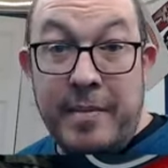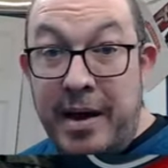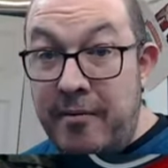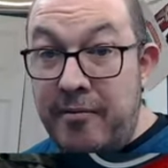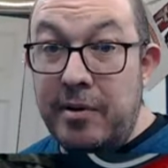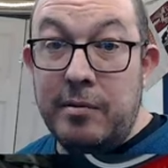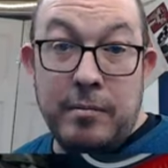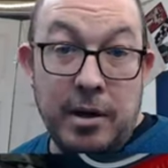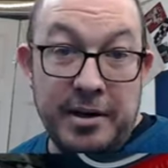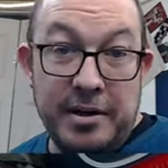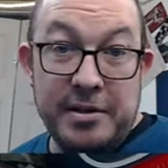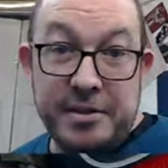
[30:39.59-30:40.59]
effort,
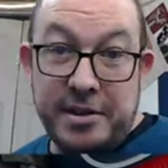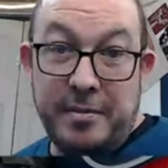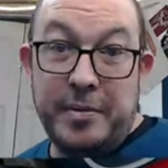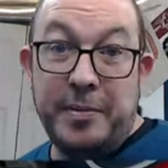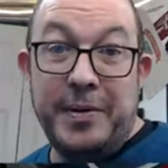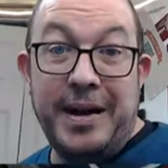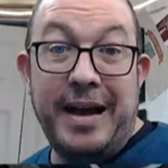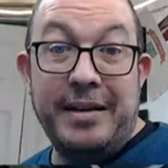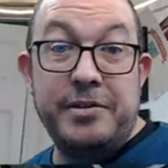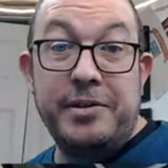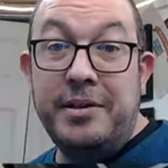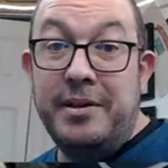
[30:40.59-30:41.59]
money into something that
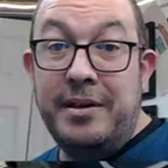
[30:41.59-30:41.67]
actually